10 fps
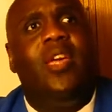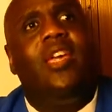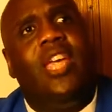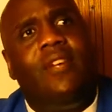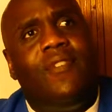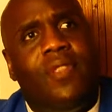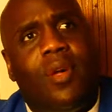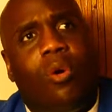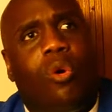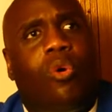even
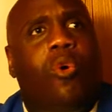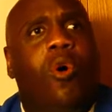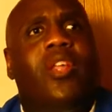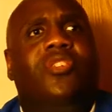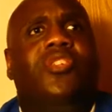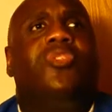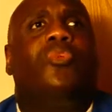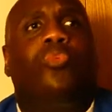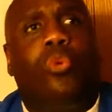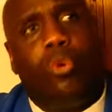though according to the
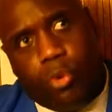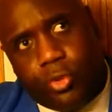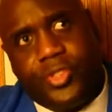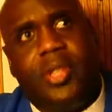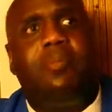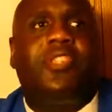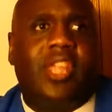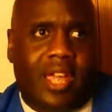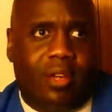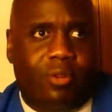rules
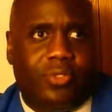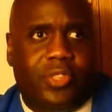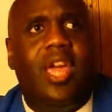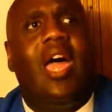themselves,